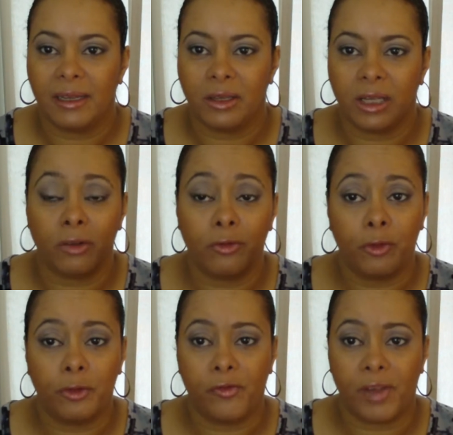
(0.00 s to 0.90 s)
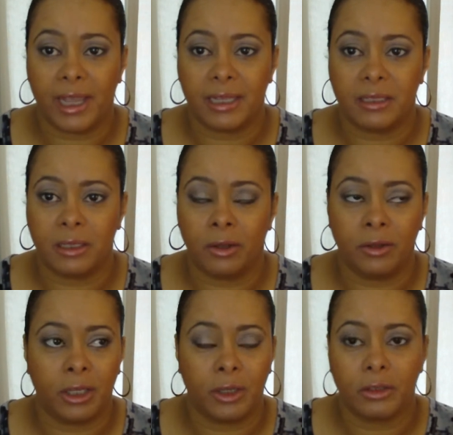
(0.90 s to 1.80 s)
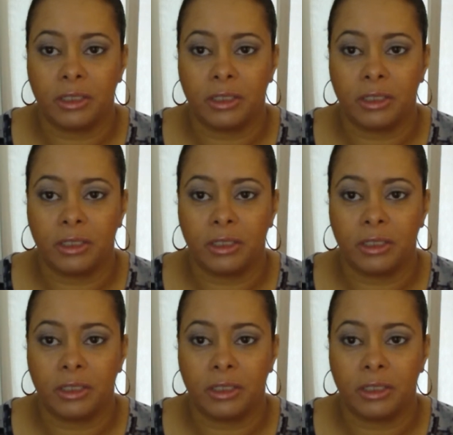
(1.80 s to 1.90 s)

You get a full face. And the only thing you're